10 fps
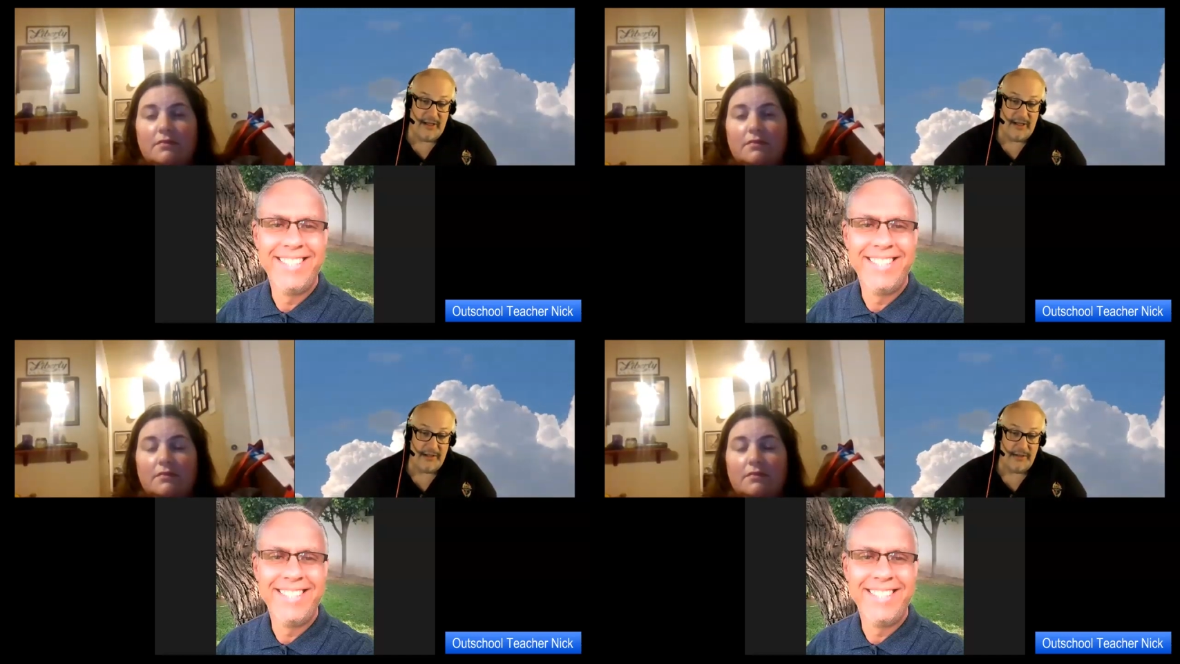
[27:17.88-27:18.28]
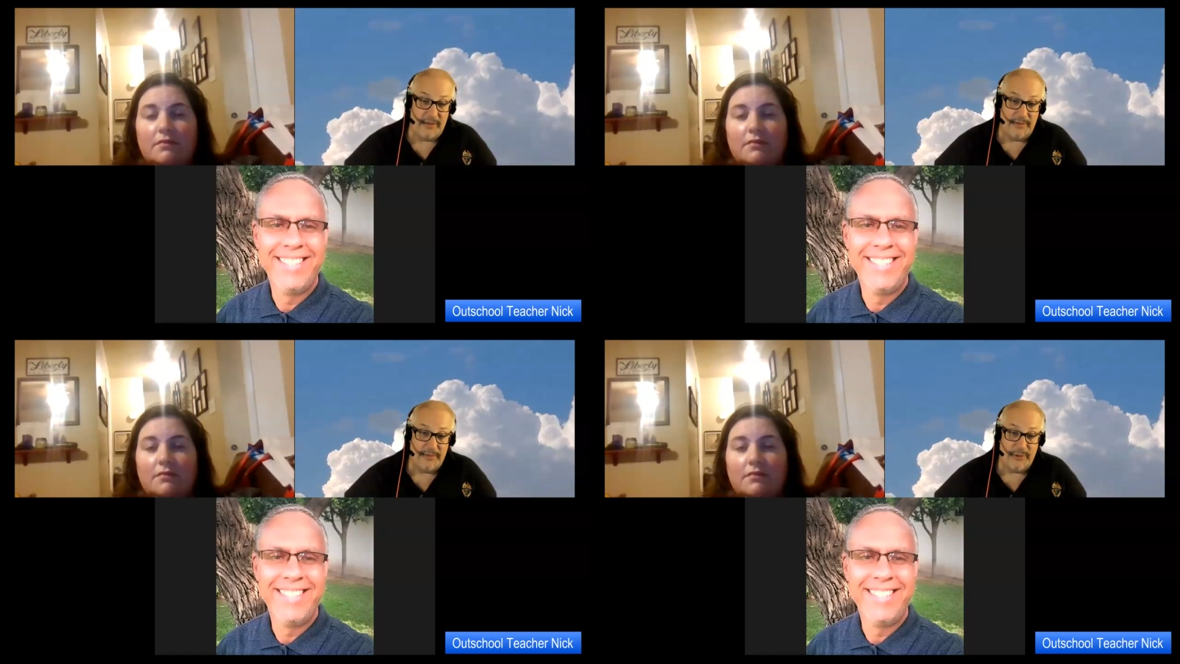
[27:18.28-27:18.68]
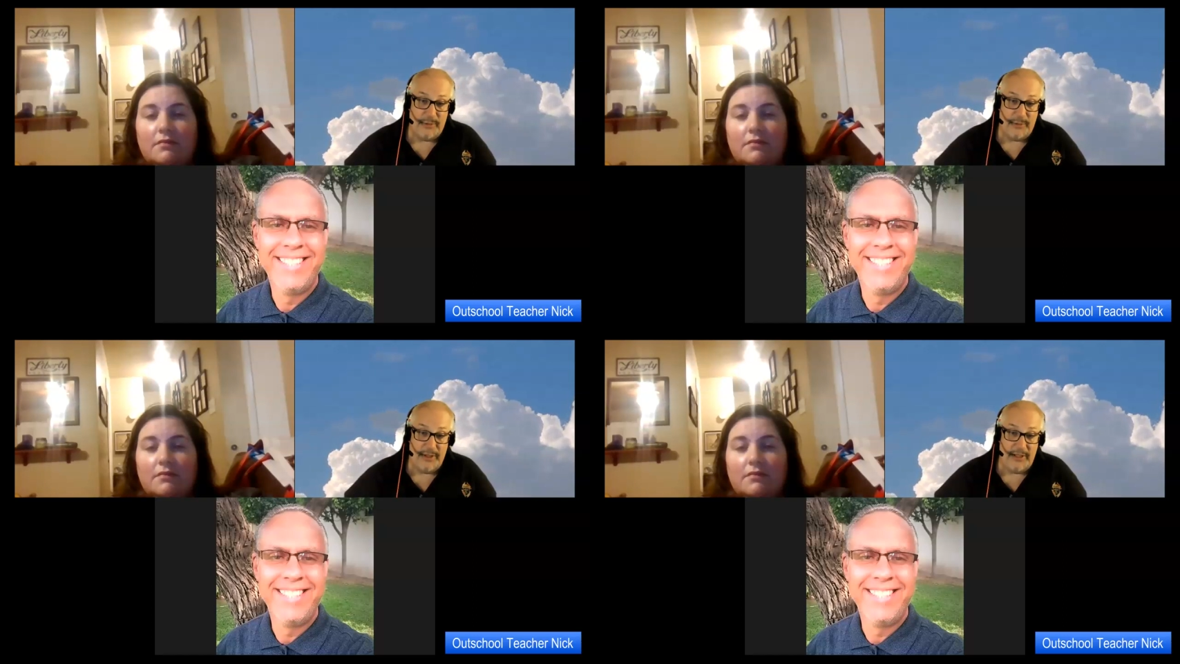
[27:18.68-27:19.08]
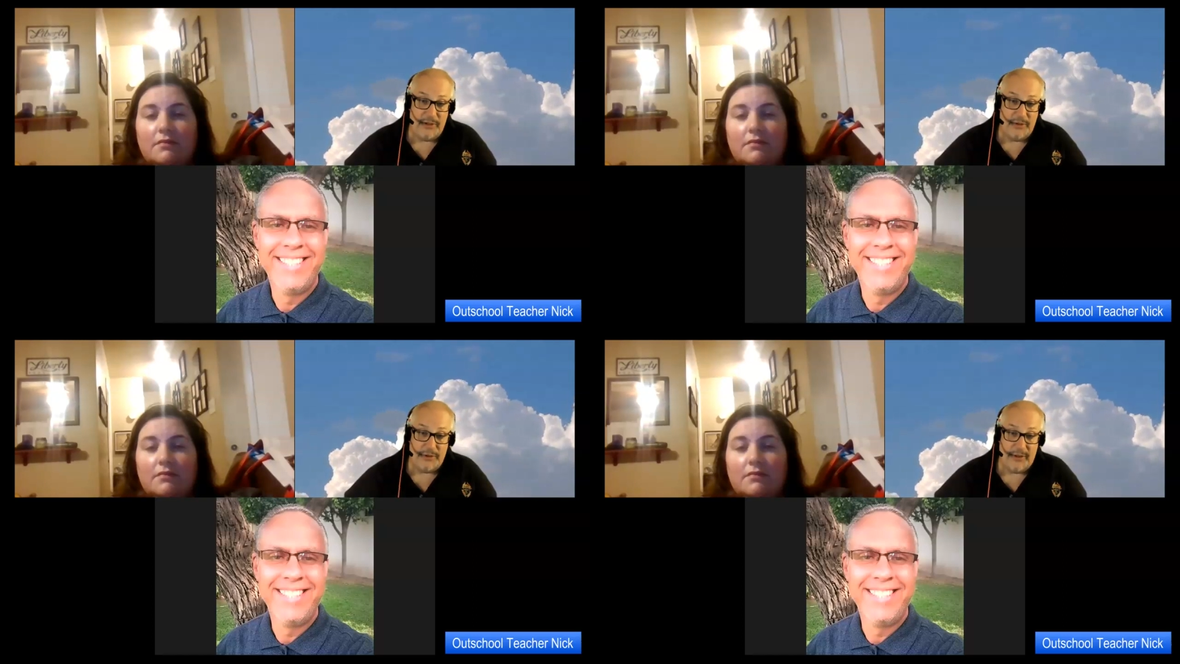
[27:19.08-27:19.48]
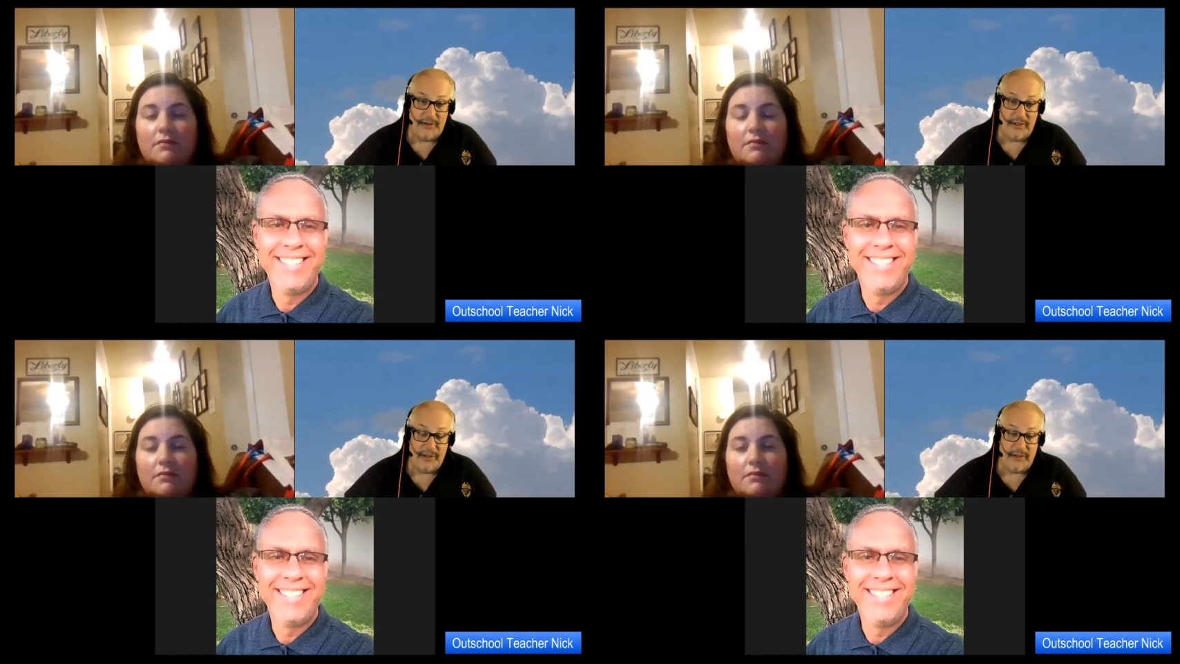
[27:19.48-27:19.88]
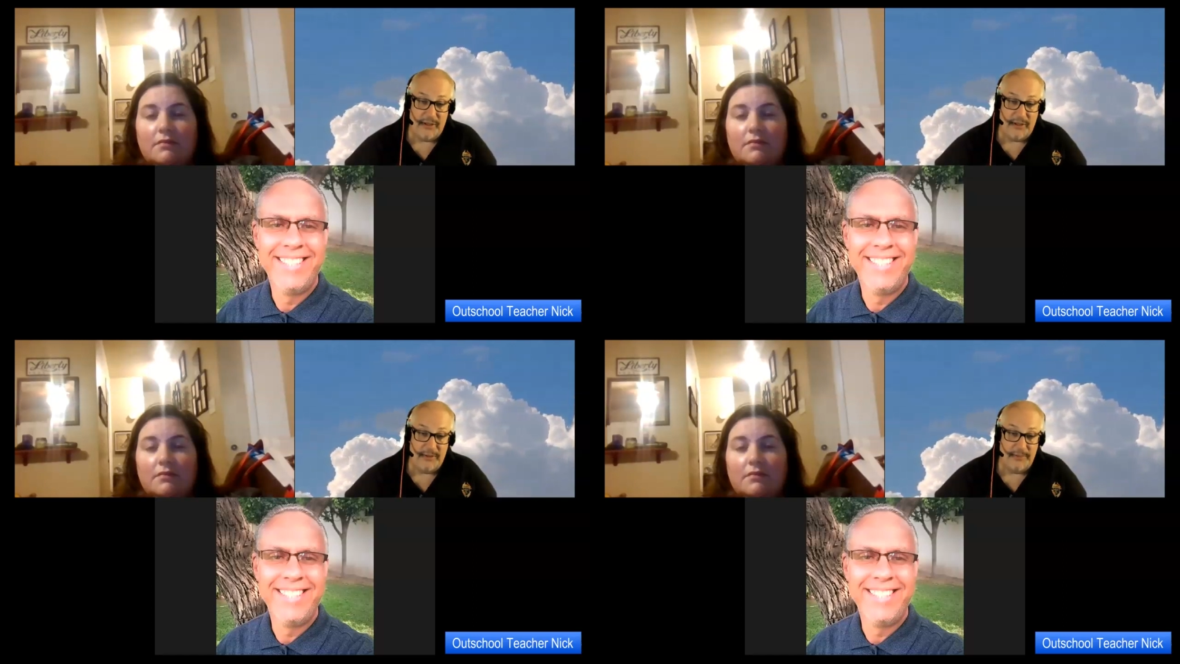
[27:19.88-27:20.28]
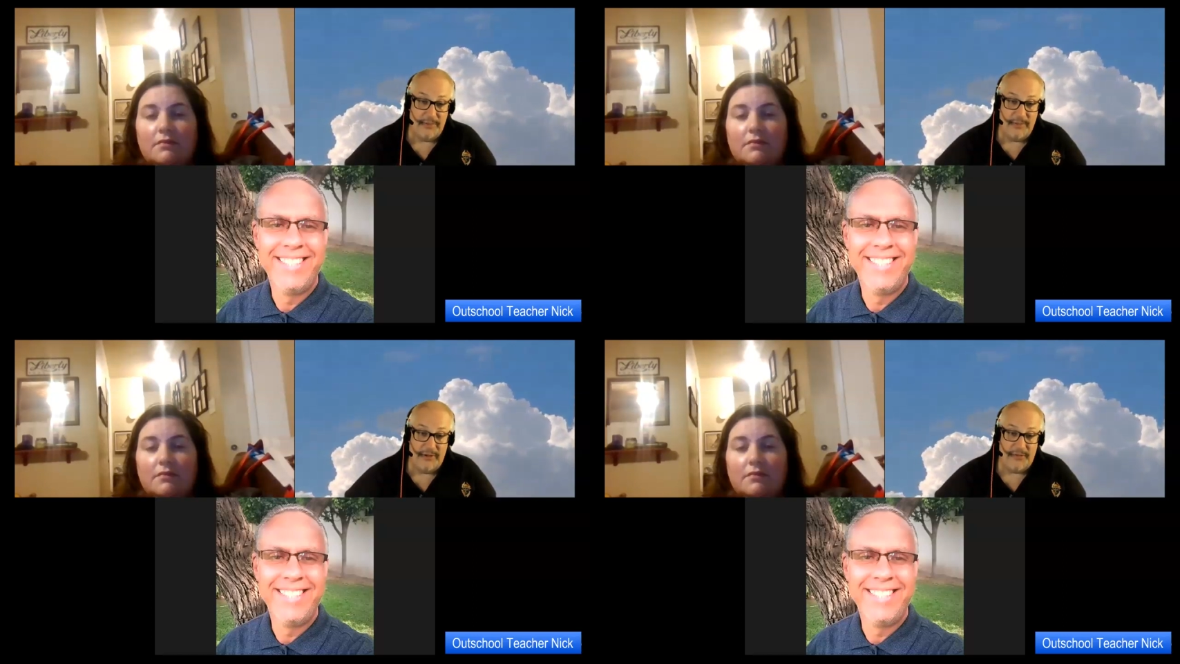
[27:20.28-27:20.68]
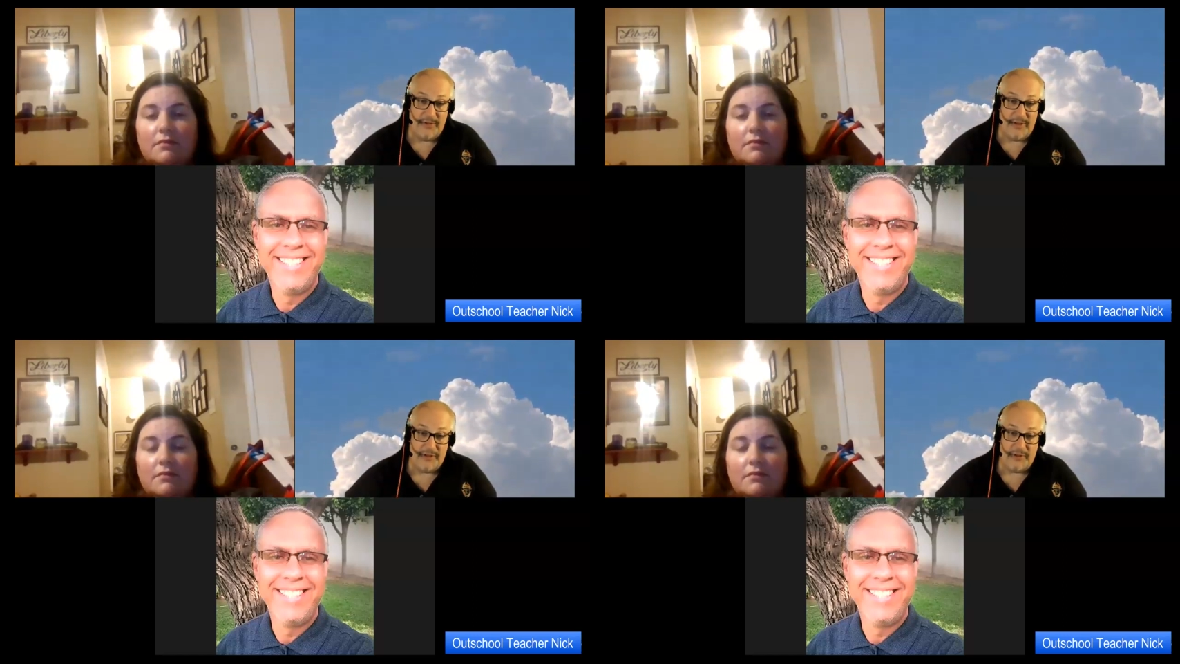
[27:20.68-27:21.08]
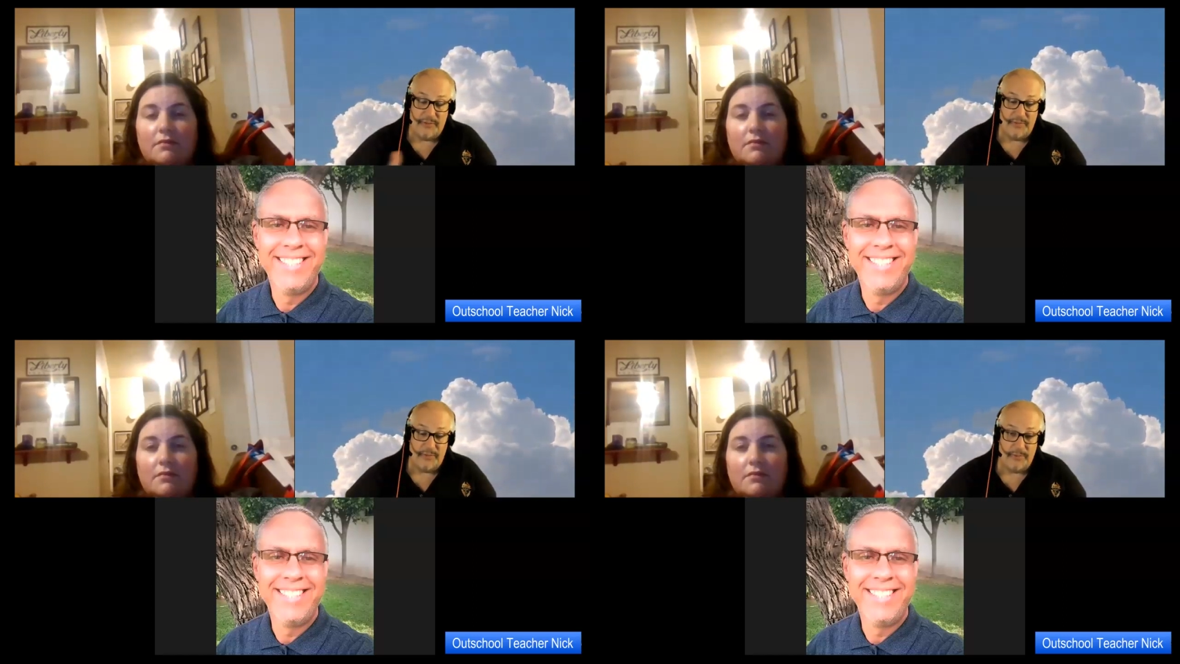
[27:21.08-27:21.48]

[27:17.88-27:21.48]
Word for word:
Speaker 1: like to spend money too. So I think if this